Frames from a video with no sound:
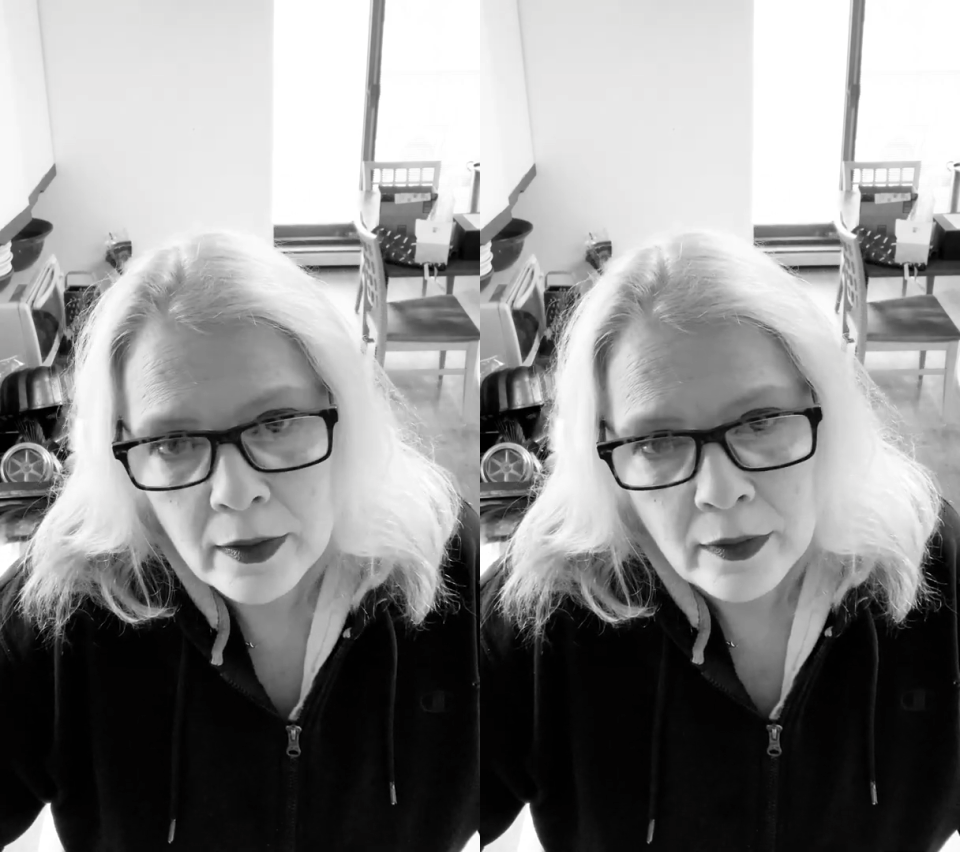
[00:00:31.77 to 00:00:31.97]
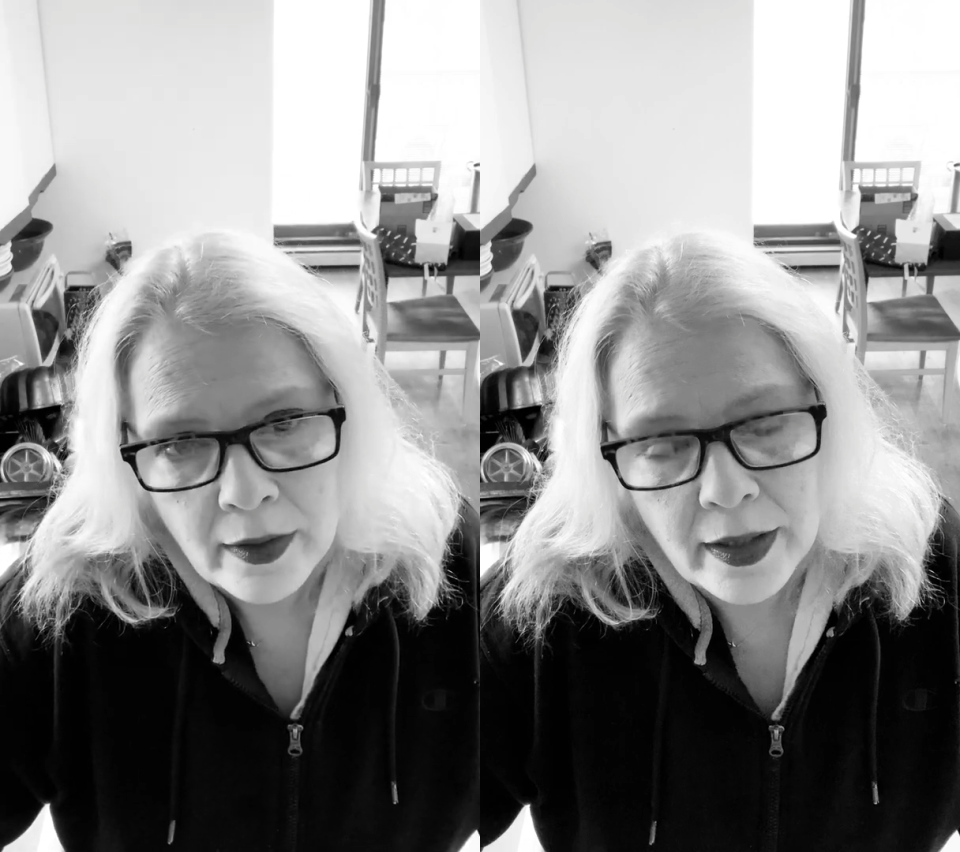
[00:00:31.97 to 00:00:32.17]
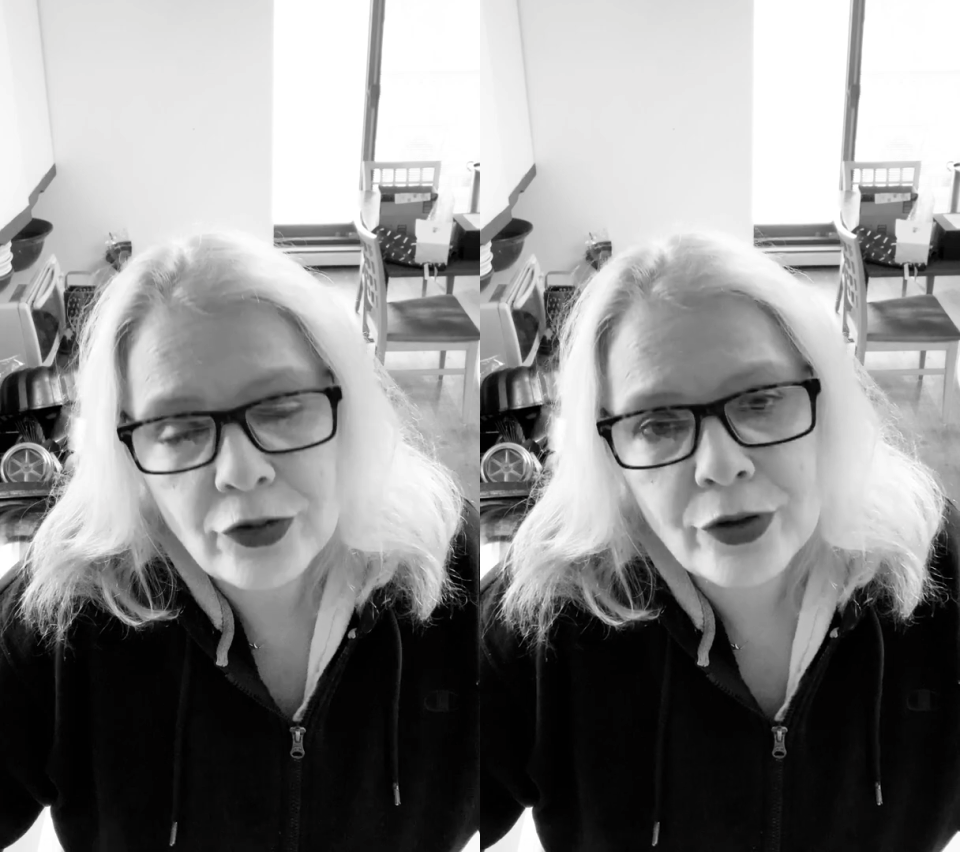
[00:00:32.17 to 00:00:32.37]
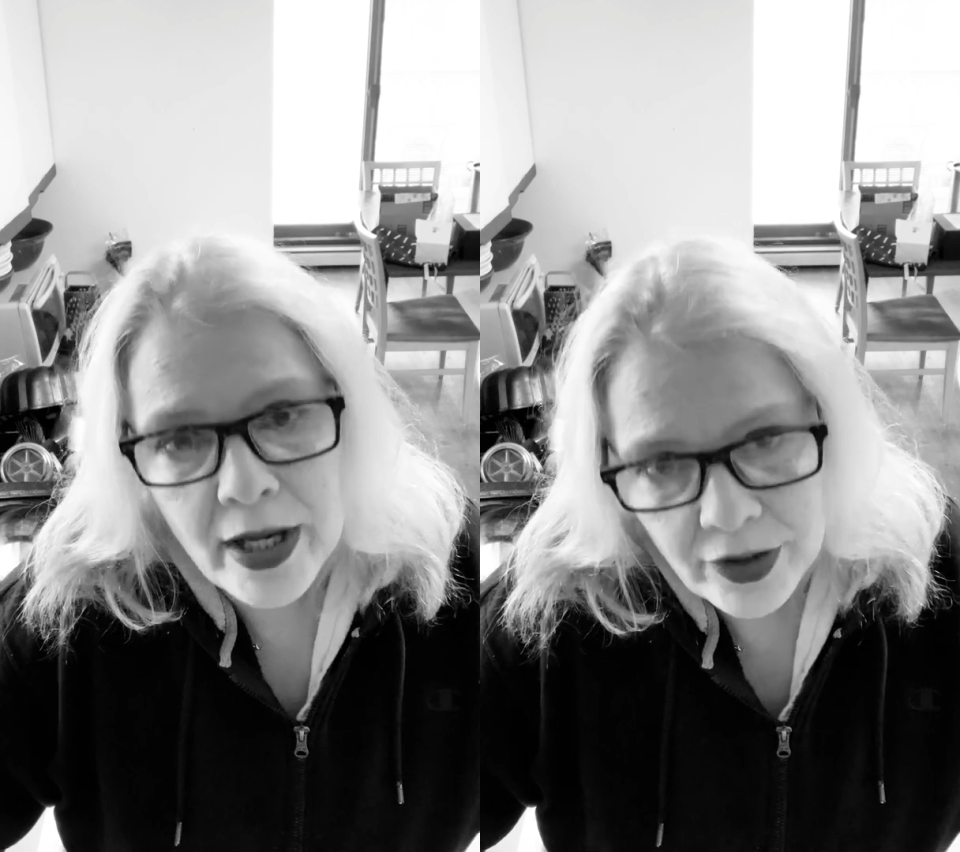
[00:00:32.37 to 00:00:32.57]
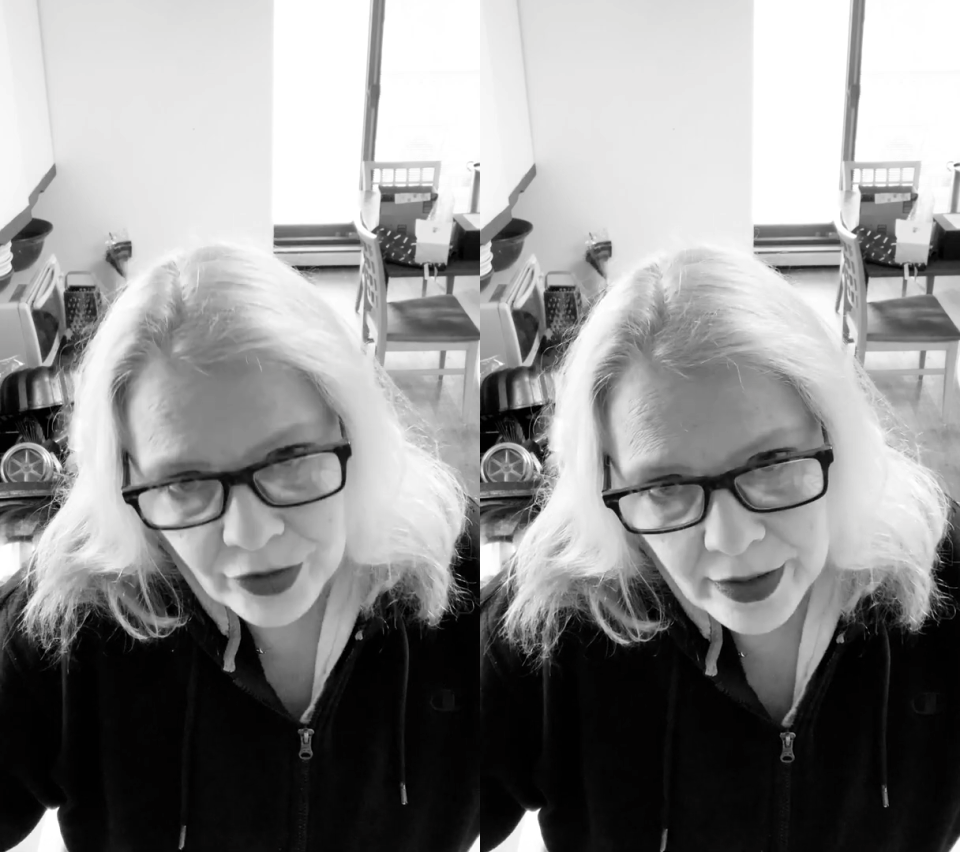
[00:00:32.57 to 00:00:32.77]
And
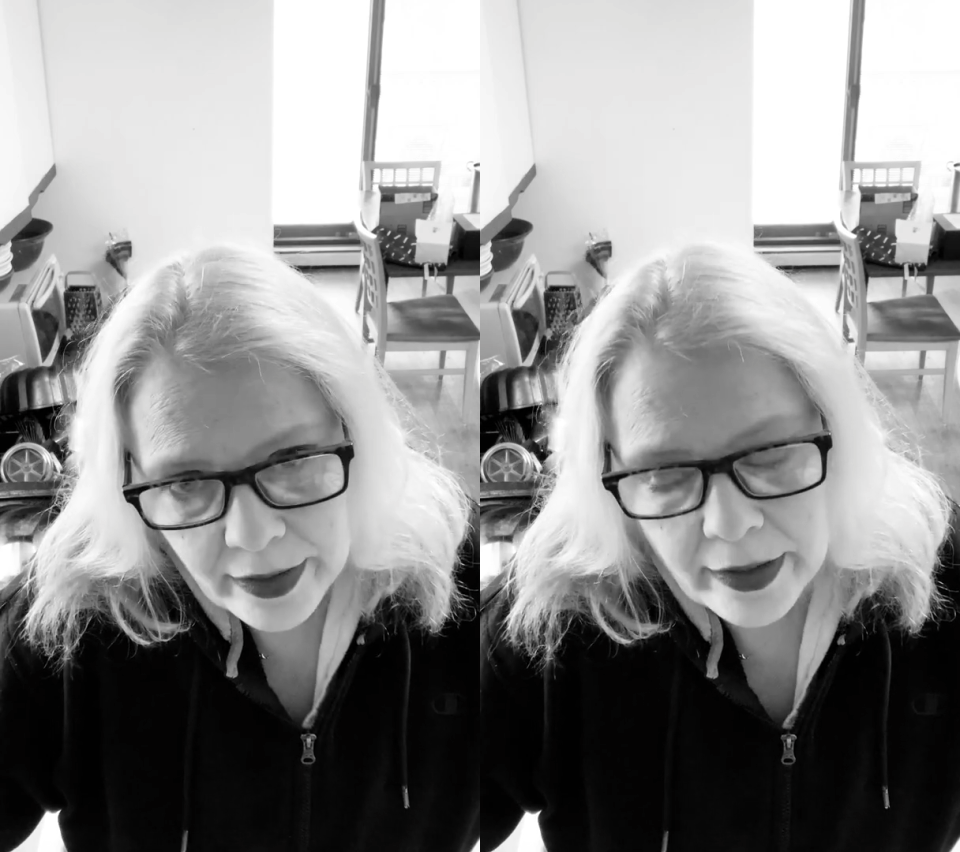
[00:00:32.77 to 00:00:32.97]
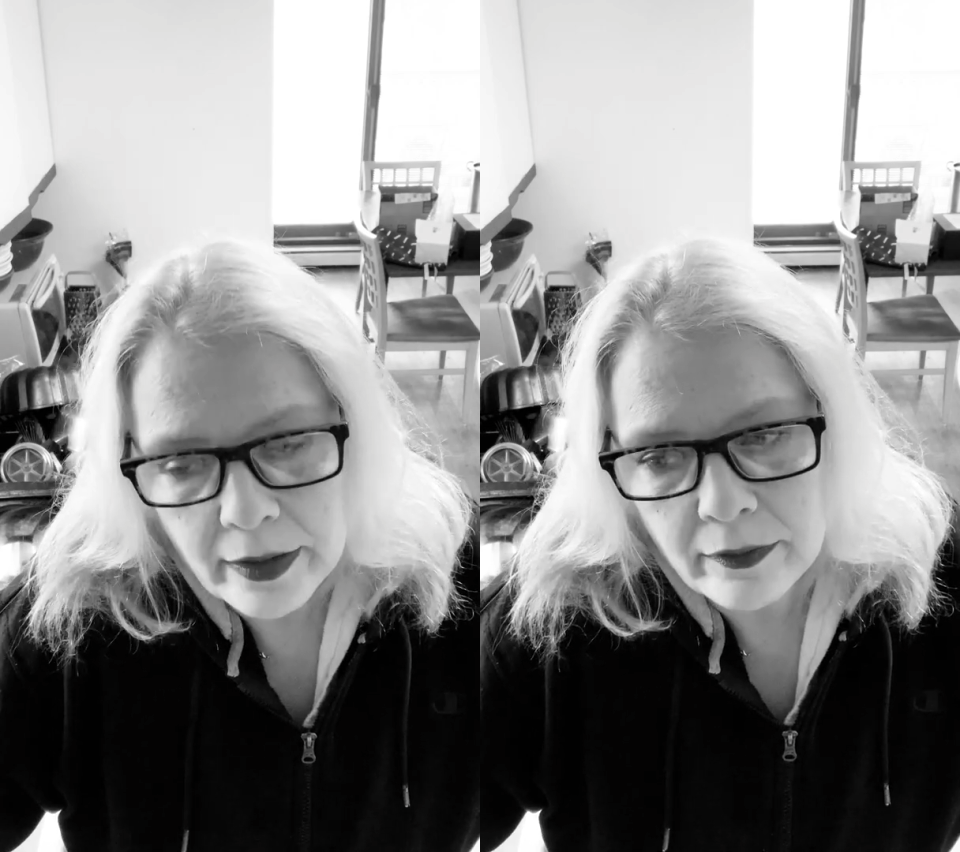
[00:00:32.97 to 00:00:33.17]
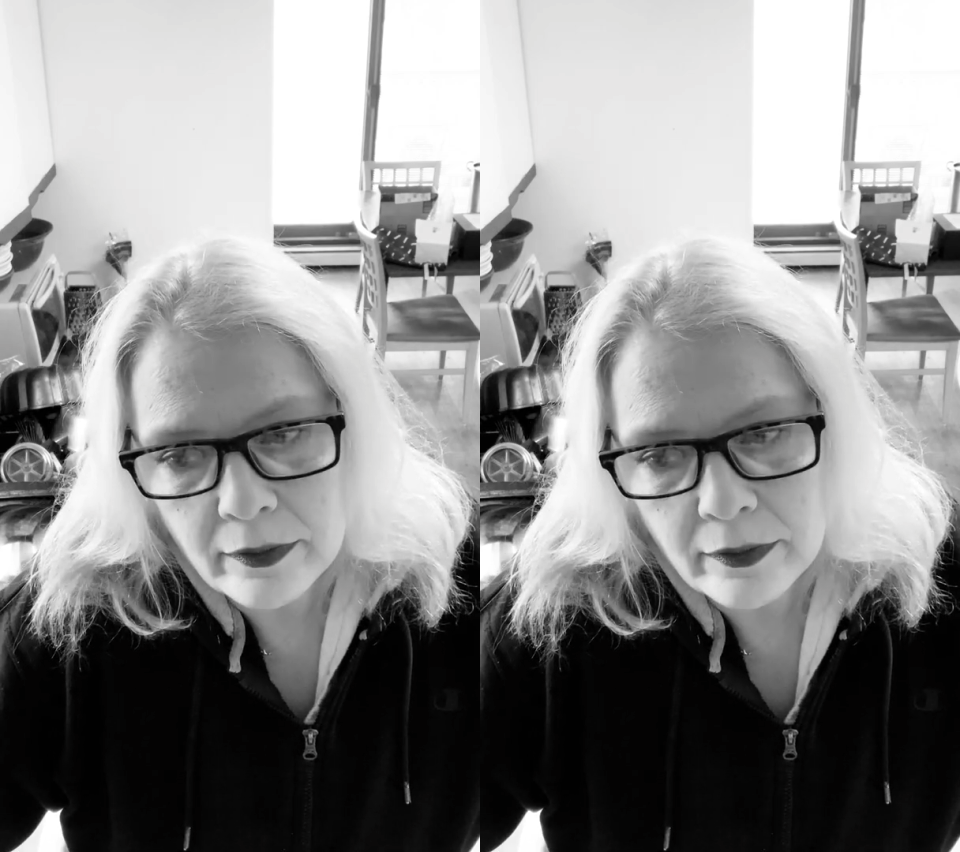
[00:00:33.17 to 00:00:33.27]
tragically,